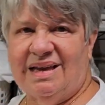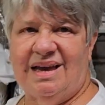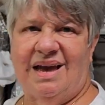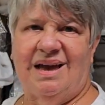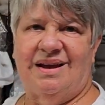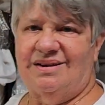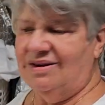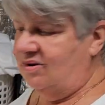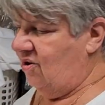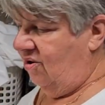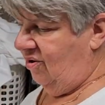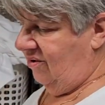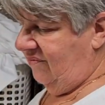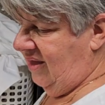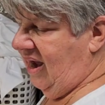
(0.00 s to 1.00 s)
the end and
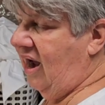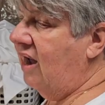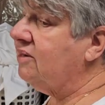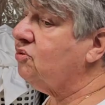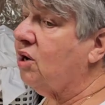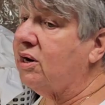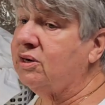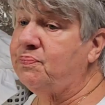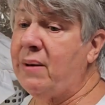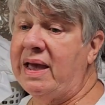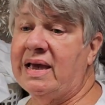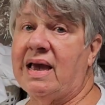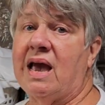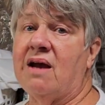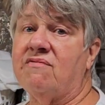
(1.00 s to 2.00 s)
all of that. I try to
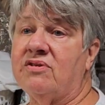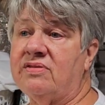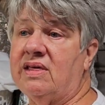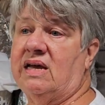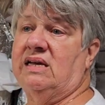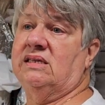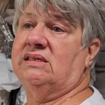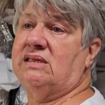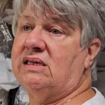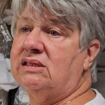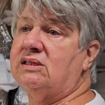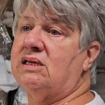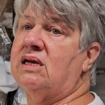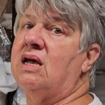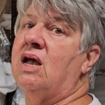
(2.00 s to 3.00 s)
make everything as
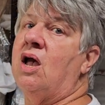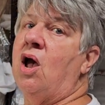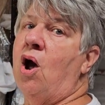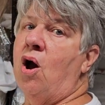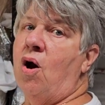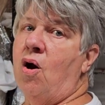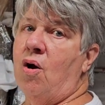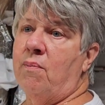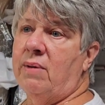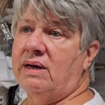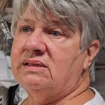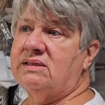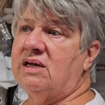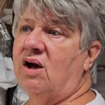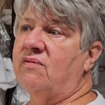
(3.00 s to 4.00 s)
easy on
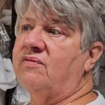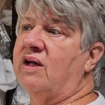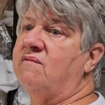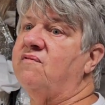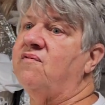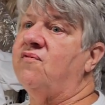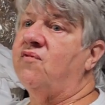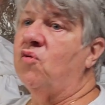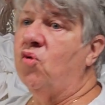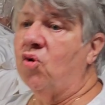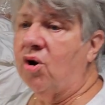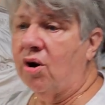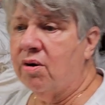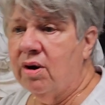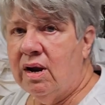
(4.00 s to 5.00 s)
myself and
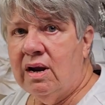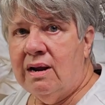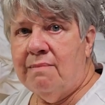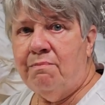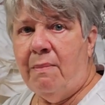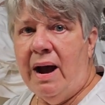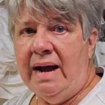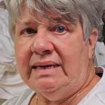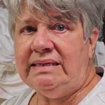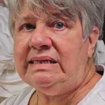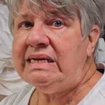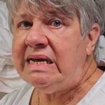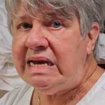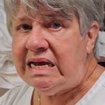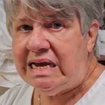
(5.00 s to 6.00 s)
for my
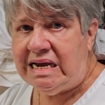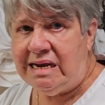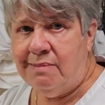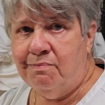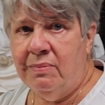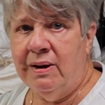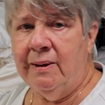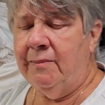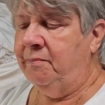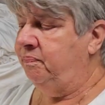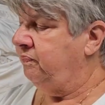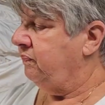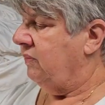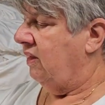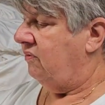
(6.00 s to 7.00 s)
team
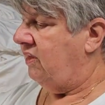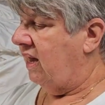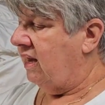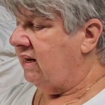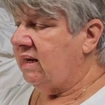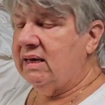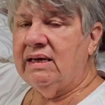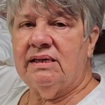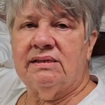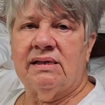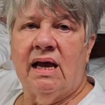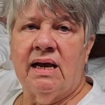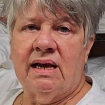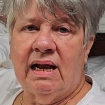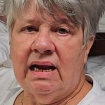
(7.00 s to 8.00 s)
that
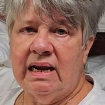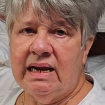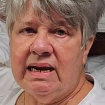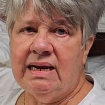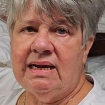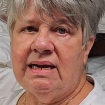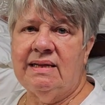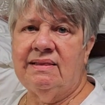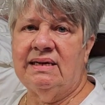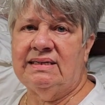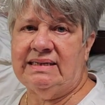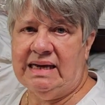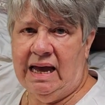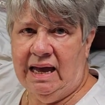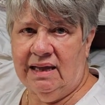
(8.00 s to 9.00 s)
is cleaning the
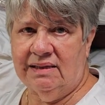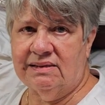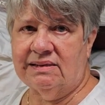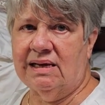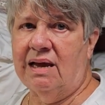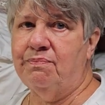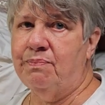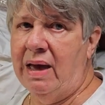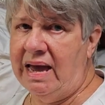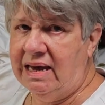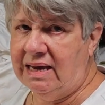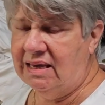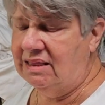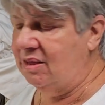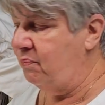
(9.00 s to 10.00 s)
tents and
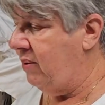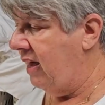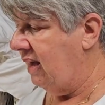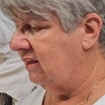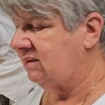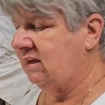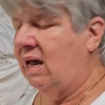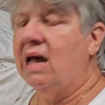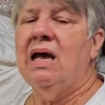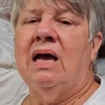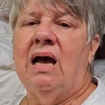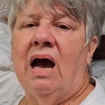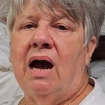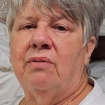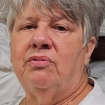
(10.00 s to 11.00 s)
making the beds.
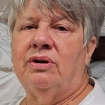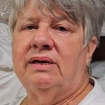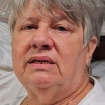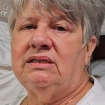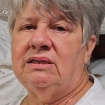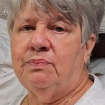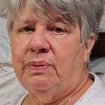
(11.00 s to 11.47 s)
I want it to